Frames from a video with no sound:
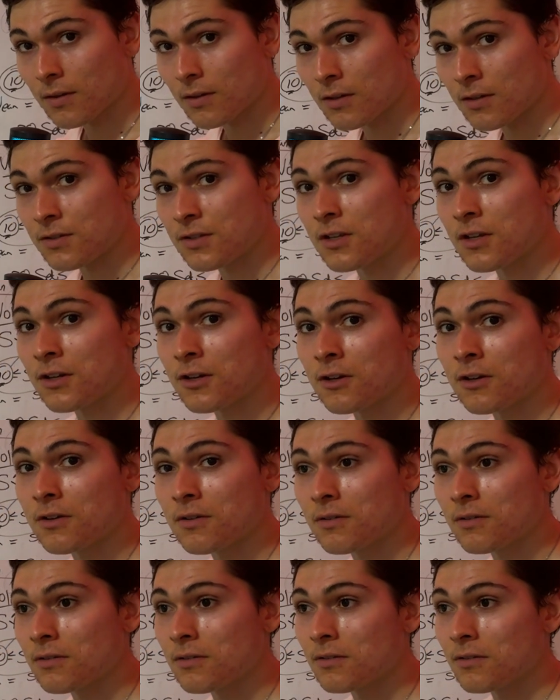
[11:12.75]
is gonna
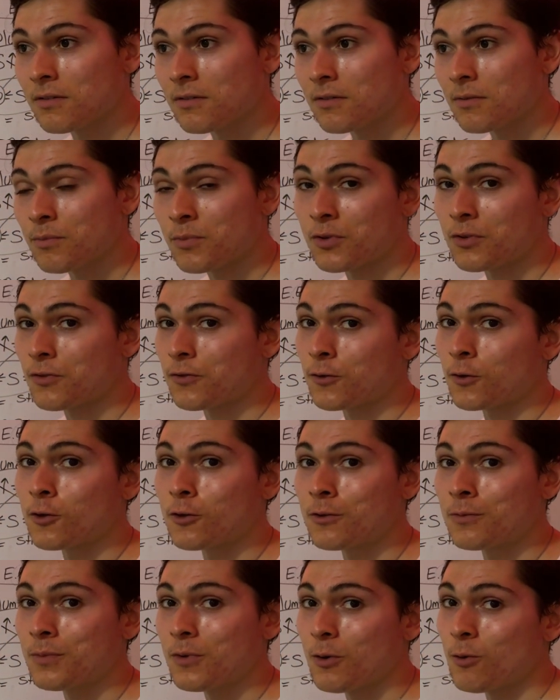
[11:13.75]

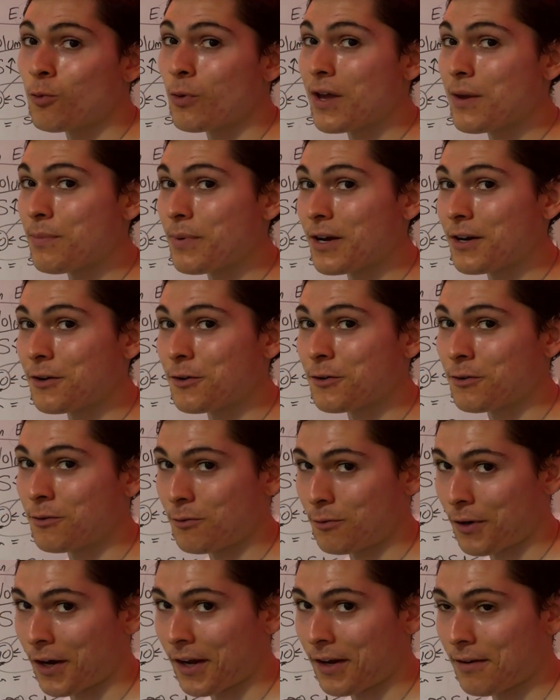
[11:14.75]
perform way better,
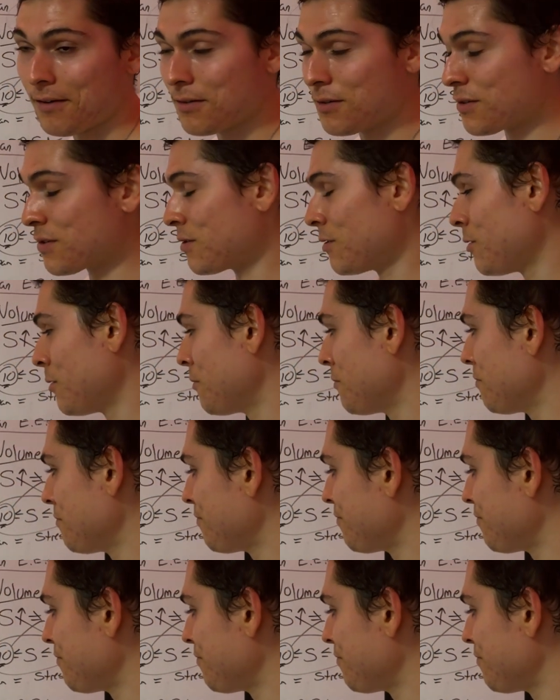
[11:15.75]
right? So